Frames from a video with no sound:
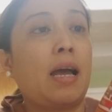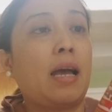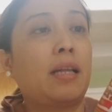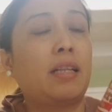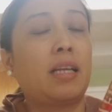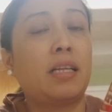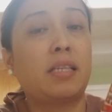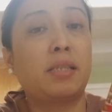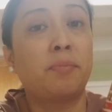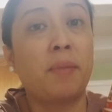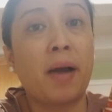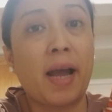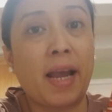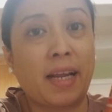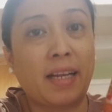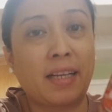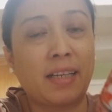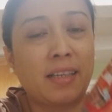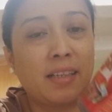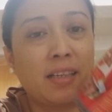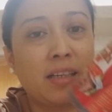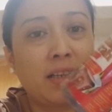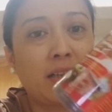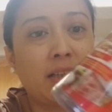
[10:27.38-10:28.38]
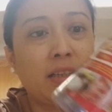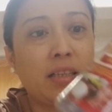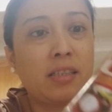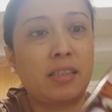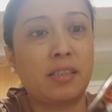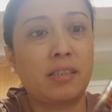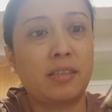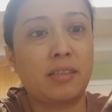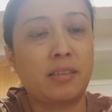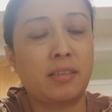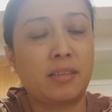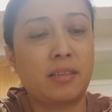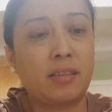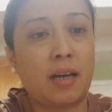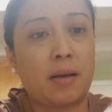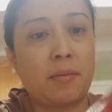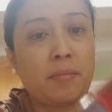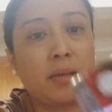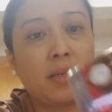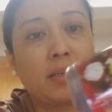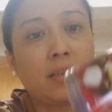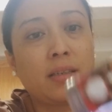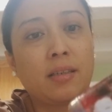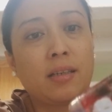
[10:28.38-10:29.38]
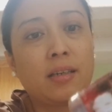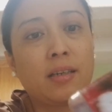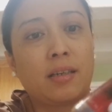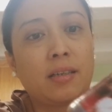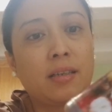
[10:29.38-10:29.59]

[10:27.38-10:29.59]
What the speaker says: that's mine, and it's coming